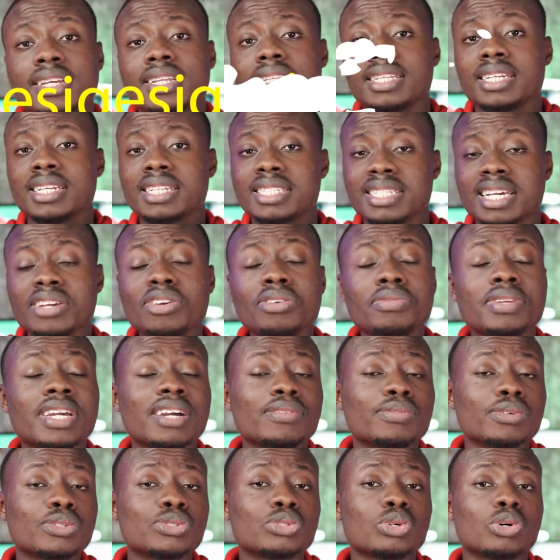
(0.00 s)
The design of the
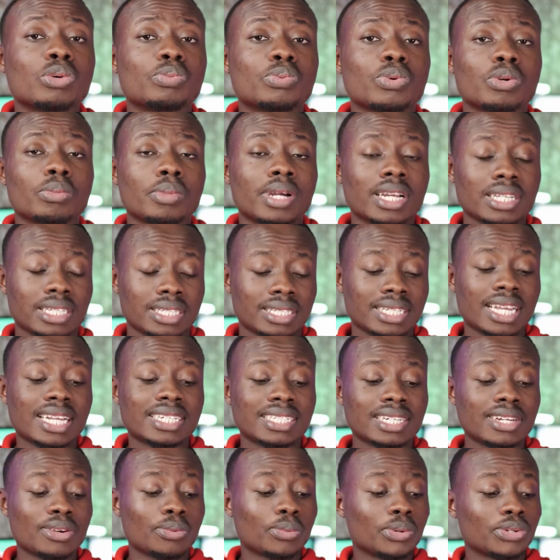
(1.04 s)
iPhone 12 Pro Max is
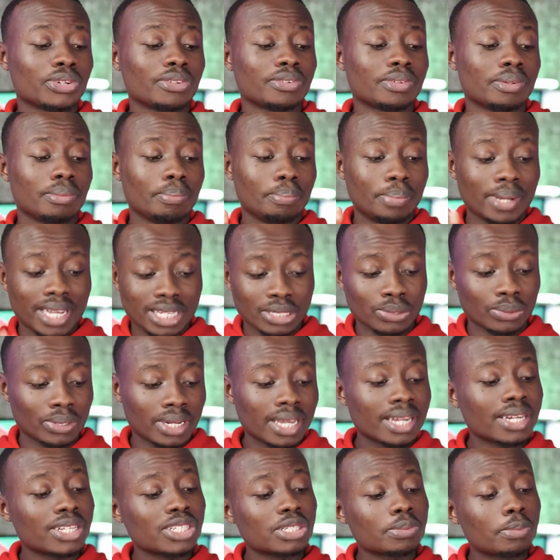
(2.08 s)
actually one of the best on
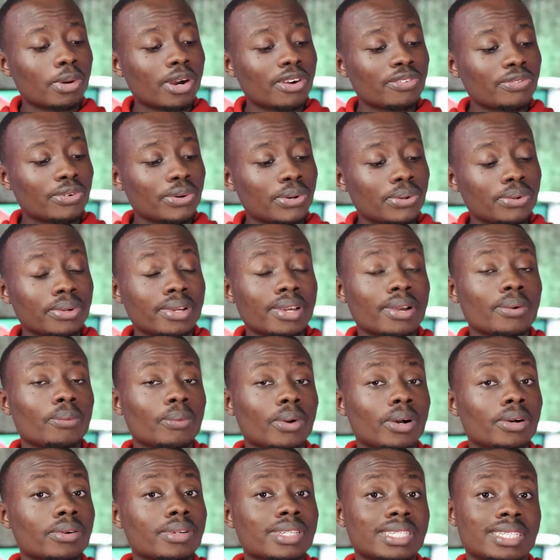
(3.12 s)
any smartphone.
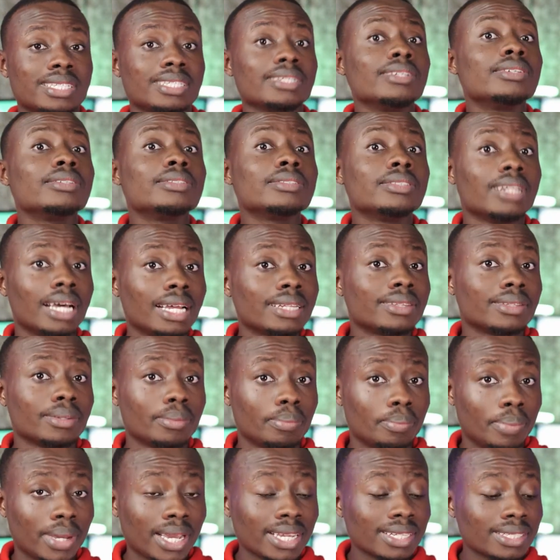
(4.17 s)
Well, it's still not the
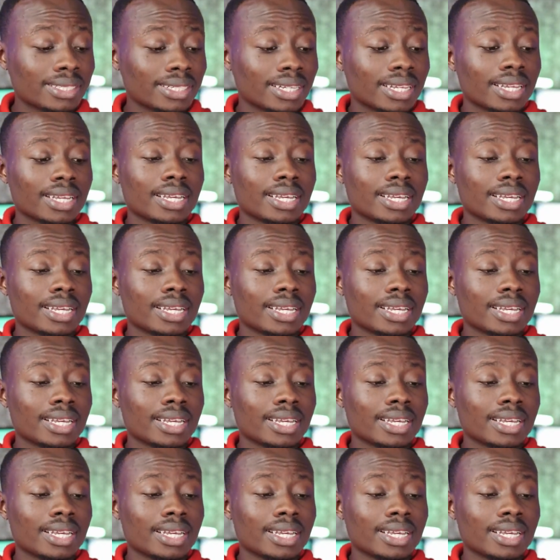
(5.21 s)
best.